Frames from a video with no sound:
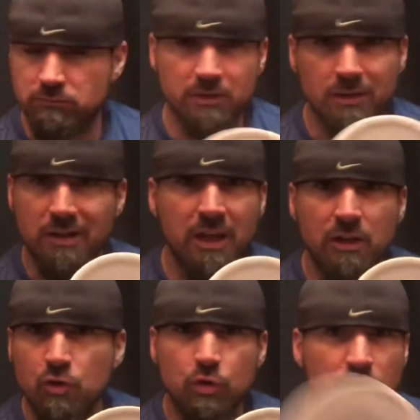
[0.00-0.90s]
Again,
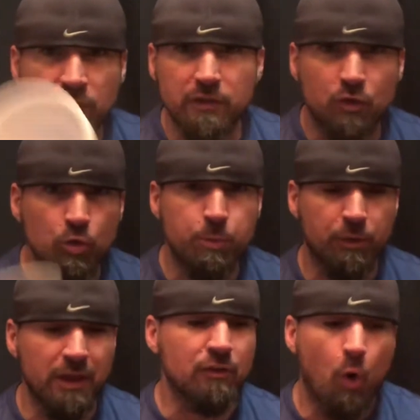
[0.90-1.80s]
you could just scoop with
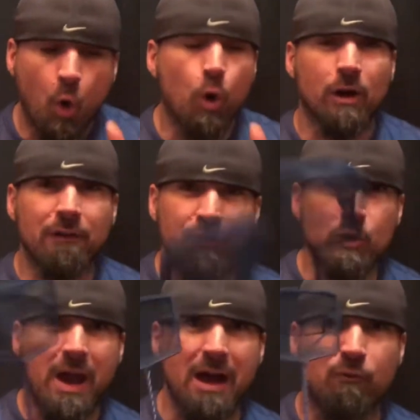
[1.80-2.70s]
this. Or if you
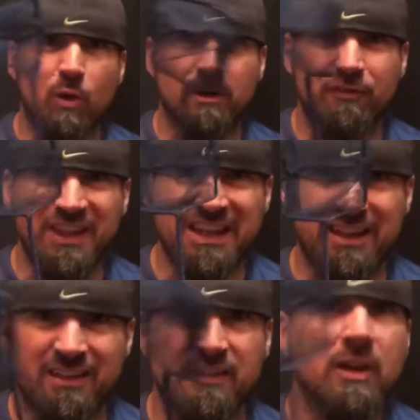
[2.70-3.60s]
have one of
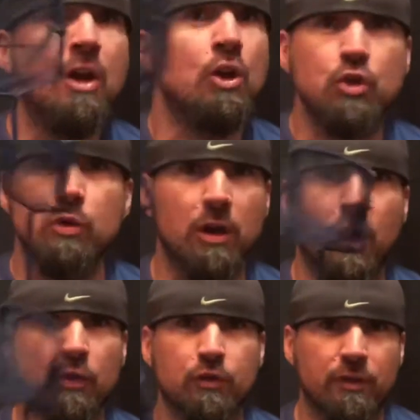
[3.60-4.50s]
these, you could
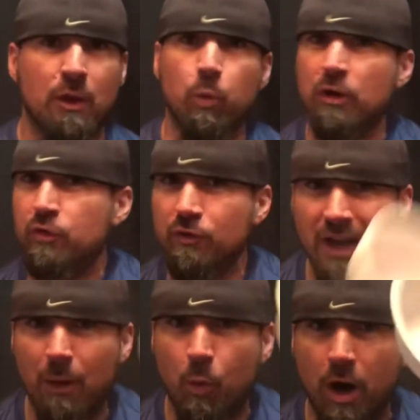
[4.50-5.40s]
also then, once you've
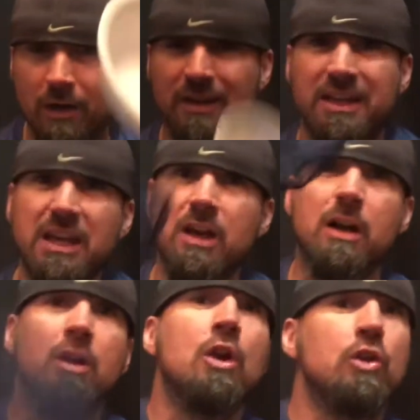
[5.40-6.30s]
got water in
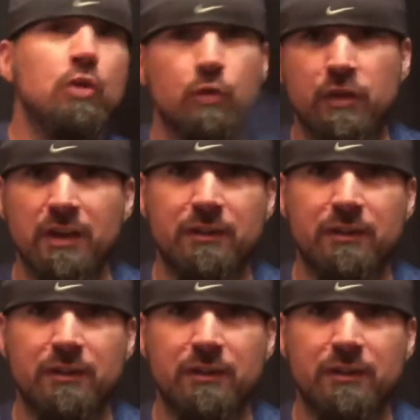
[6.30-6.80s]
here, use this